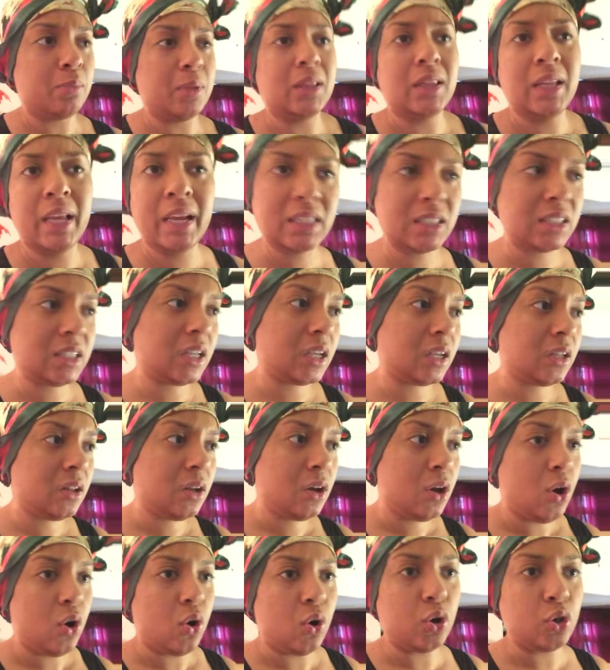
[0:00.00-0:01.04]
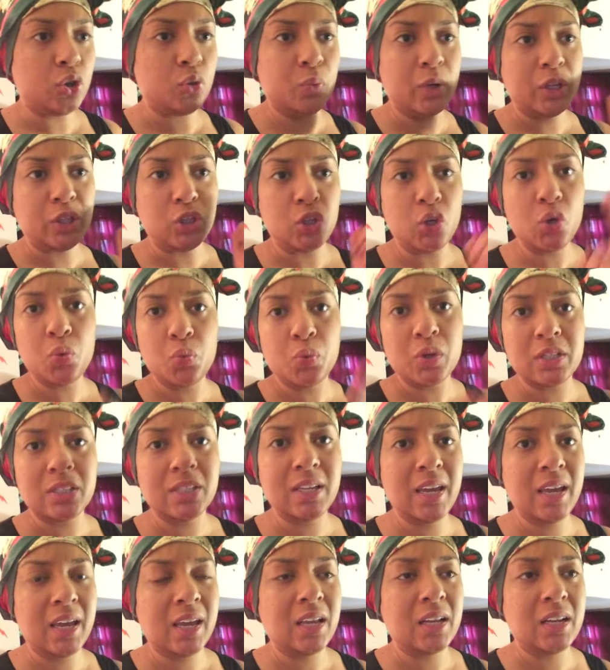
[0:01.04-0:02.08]
molested or when you was
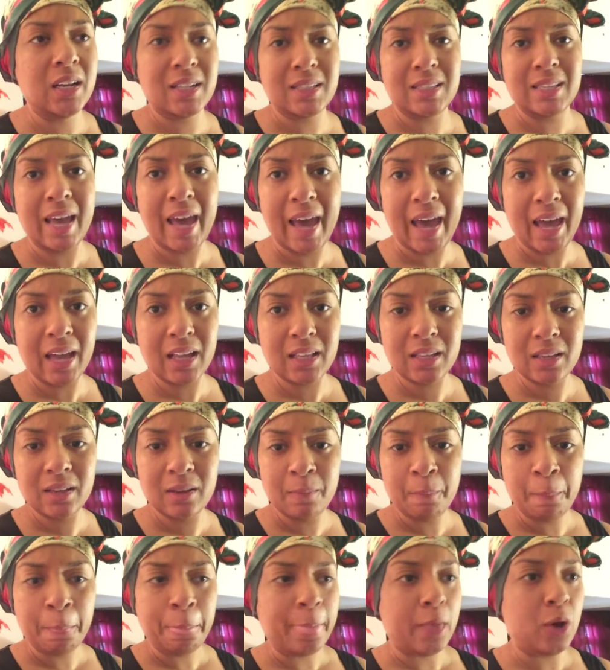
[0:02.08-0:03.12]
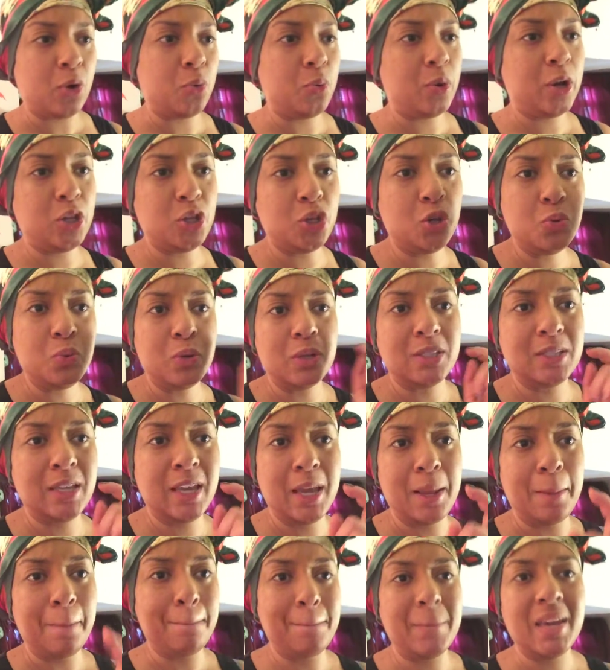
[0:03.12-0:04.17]
getting attacked and when you was
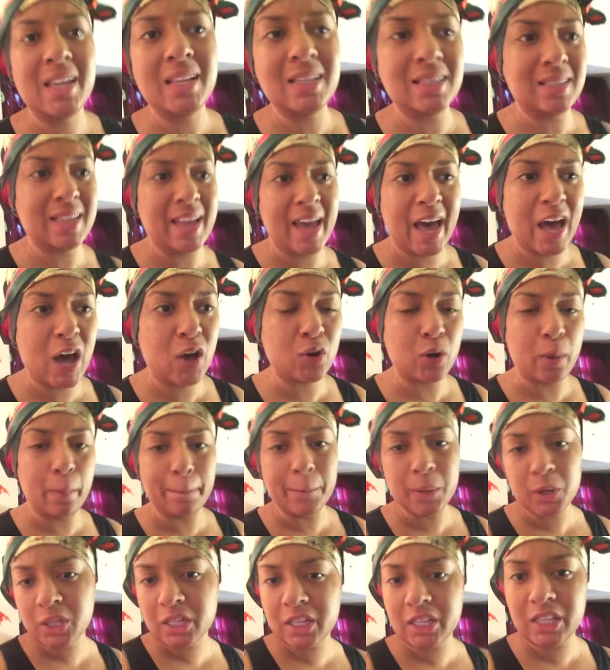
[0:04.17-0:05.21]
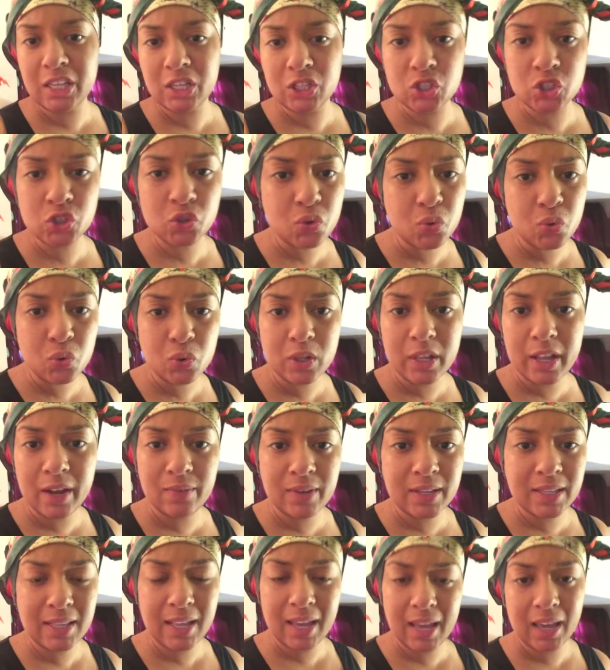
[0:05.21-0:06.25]
getting beat down or bullied in school
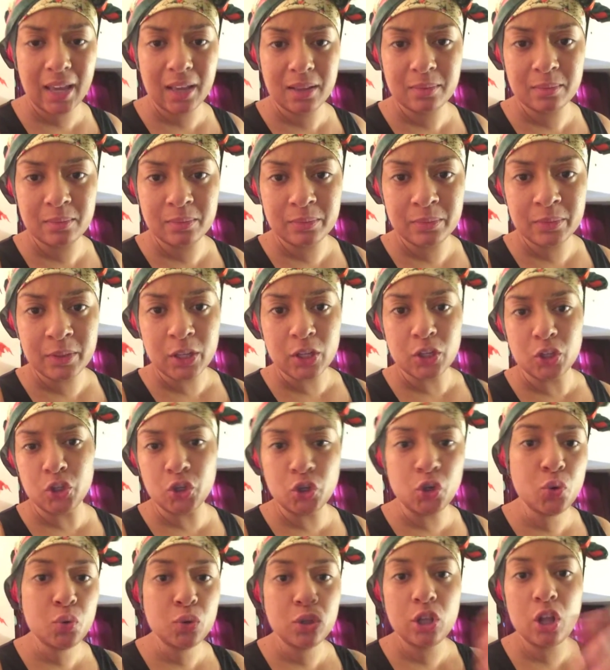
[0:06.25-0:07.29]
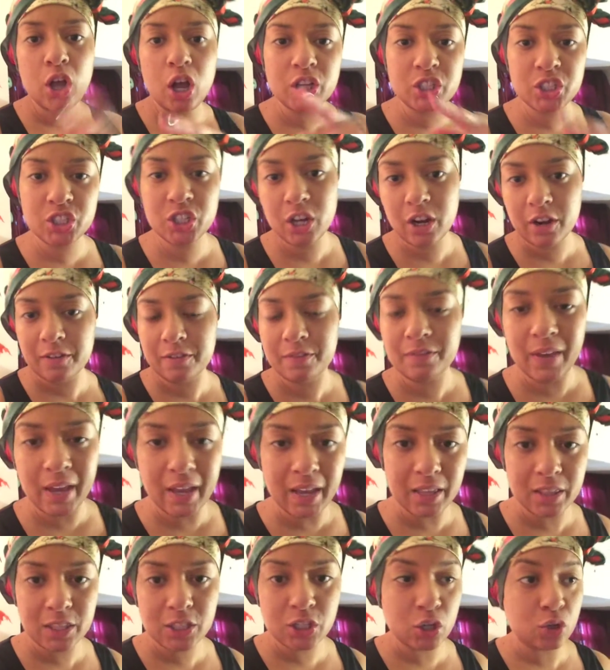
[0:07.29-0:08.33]
every day, you lost your
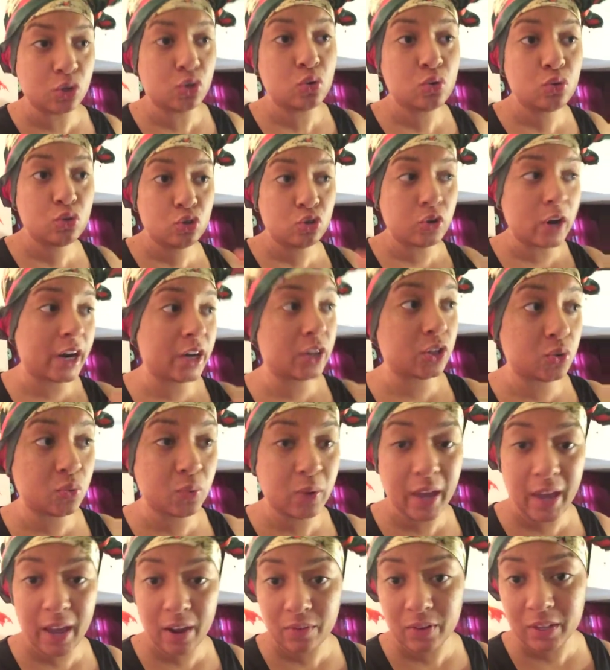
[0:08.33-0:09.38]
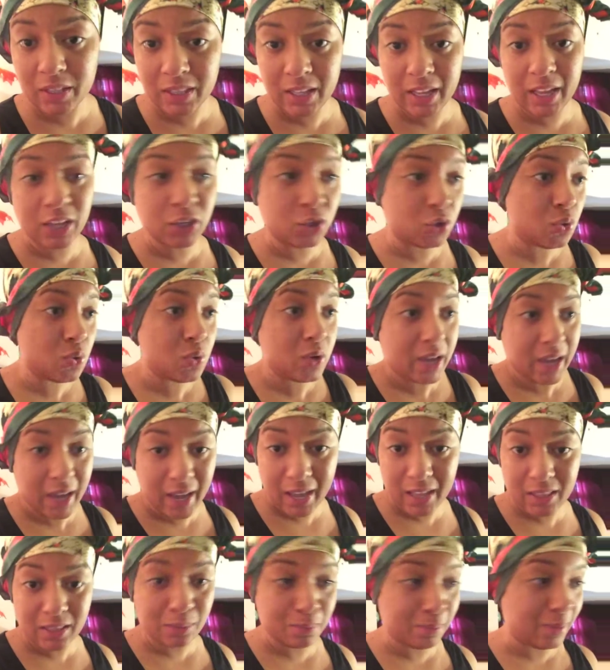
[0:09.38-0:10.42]
faith. So you try to do everything you
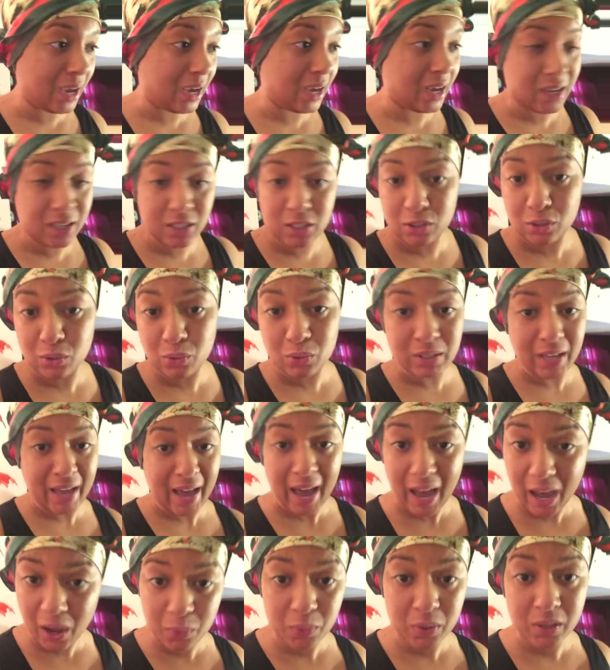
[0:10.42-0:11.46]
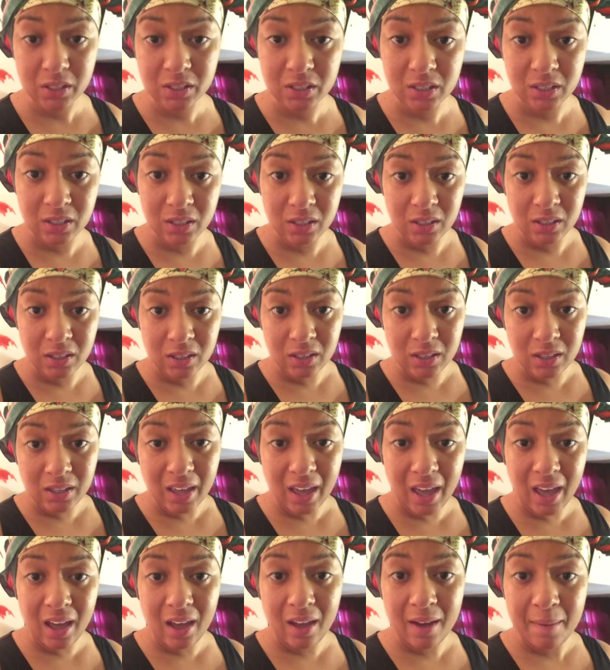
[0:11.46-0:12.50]
can to make us lose ours.
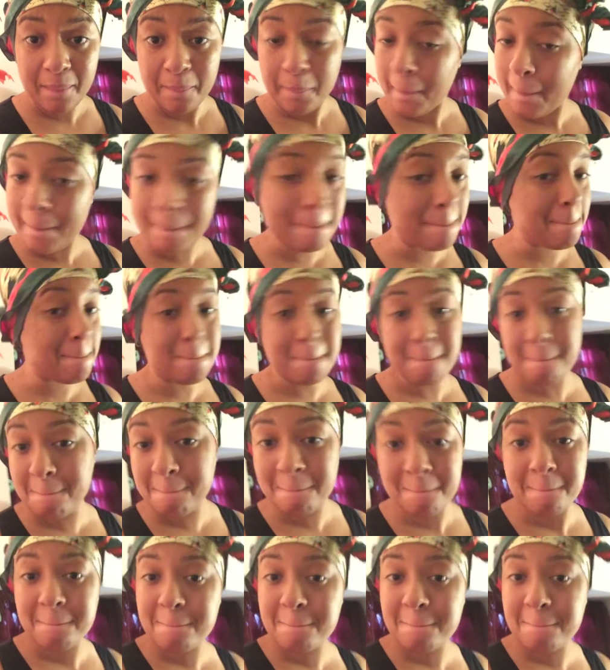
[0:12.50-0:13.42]
Mm-mm.